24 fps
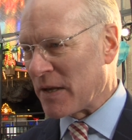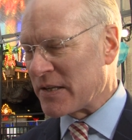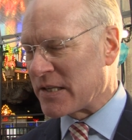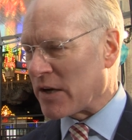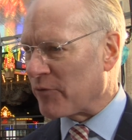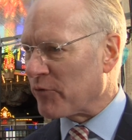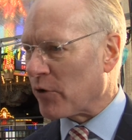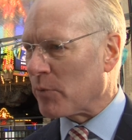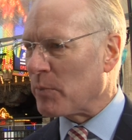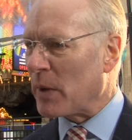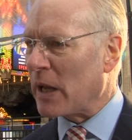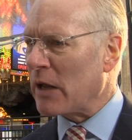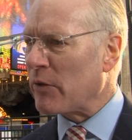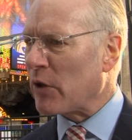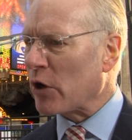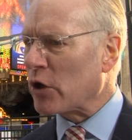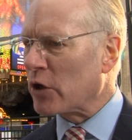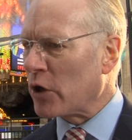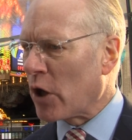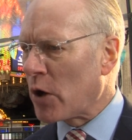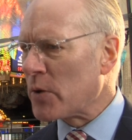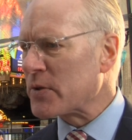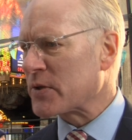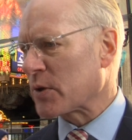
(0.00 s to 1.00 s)
So for me, the
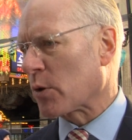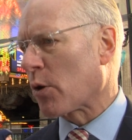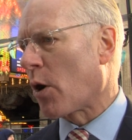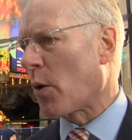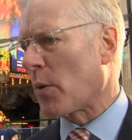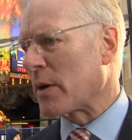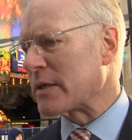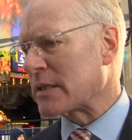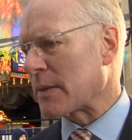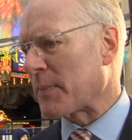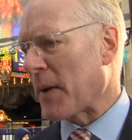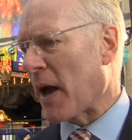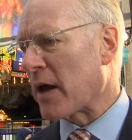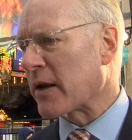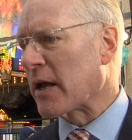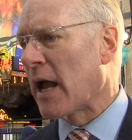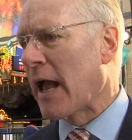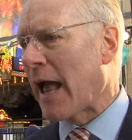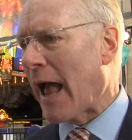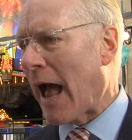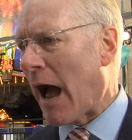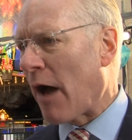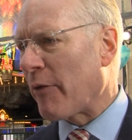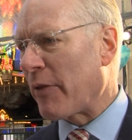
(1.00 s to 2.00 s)
clothes are always about
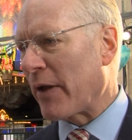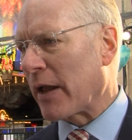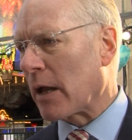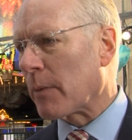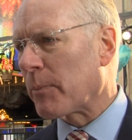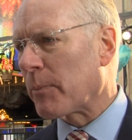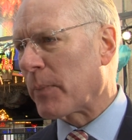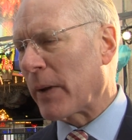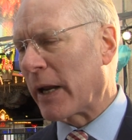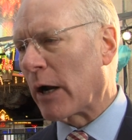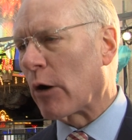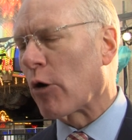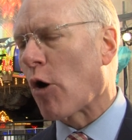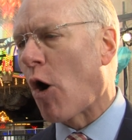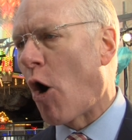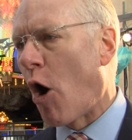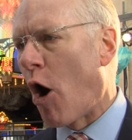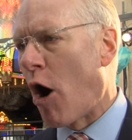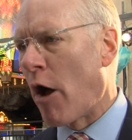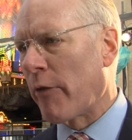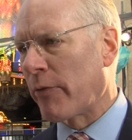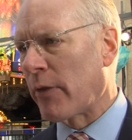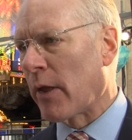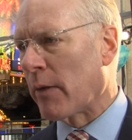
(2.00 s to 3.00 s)
how they appear
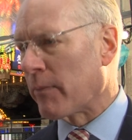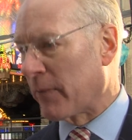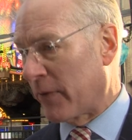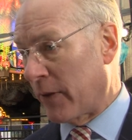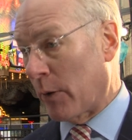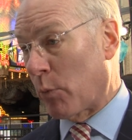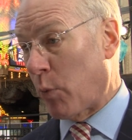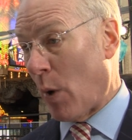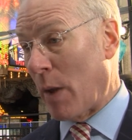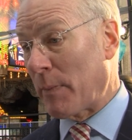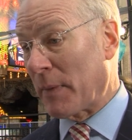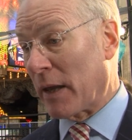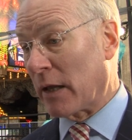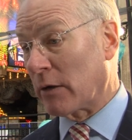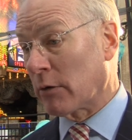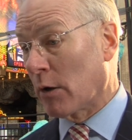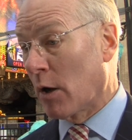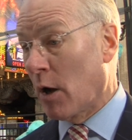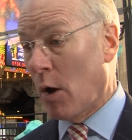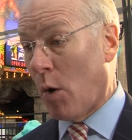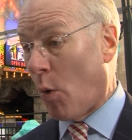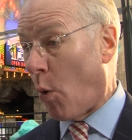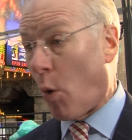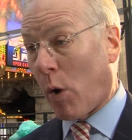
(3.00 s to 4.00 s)
on the, the women
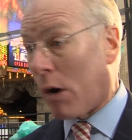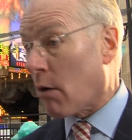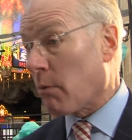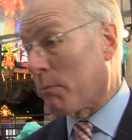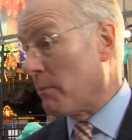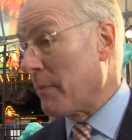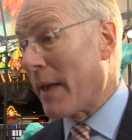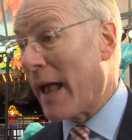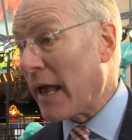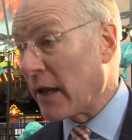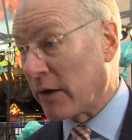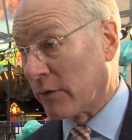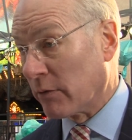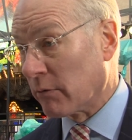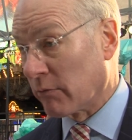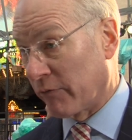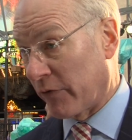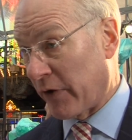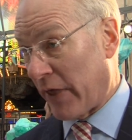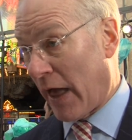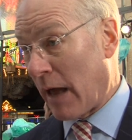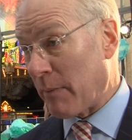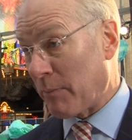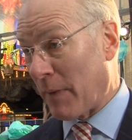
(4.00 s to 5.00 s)
or men,
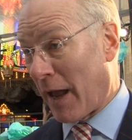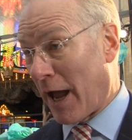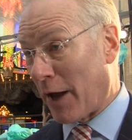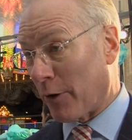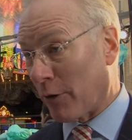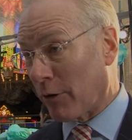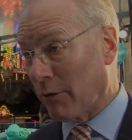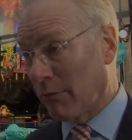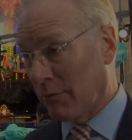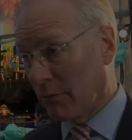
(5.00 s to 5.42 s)
for that matter.